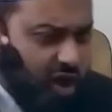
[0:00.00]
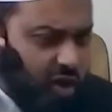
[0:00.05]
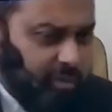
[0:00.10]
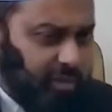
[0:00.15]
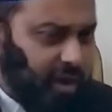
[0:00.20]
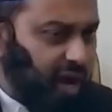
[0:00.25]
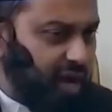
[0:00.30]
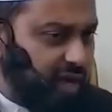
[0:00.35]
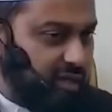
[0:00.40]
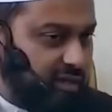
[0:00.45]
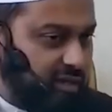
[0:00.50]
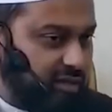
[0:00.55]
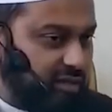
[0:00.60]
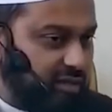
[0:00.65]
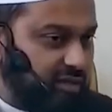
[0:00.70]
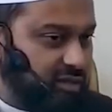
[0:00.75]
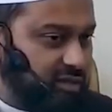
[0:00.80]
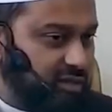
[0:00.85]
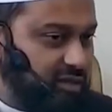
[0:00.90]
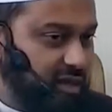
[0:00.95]
their
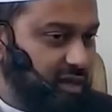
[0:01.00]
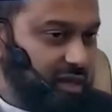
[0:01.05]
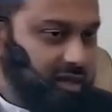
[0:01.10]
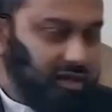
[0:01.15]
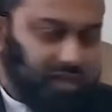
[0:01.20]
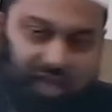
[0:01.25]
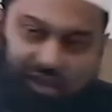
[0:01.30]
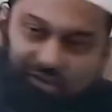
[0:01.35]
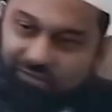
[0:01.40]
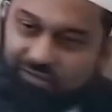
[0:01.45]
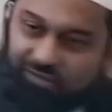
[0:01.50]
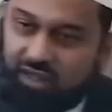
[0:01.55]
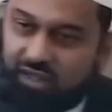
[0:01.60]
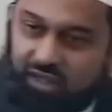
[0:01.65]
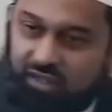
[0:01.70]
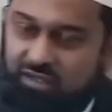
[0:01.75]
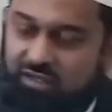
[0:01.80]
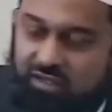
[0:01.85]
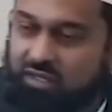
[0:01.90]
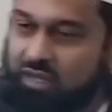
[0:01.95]
minds they
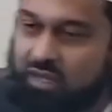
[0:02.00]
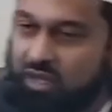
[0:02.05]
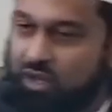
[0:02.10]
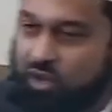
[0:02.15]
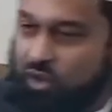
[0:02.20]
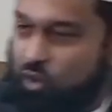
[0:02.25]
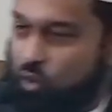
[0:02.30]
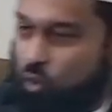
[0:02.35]
felt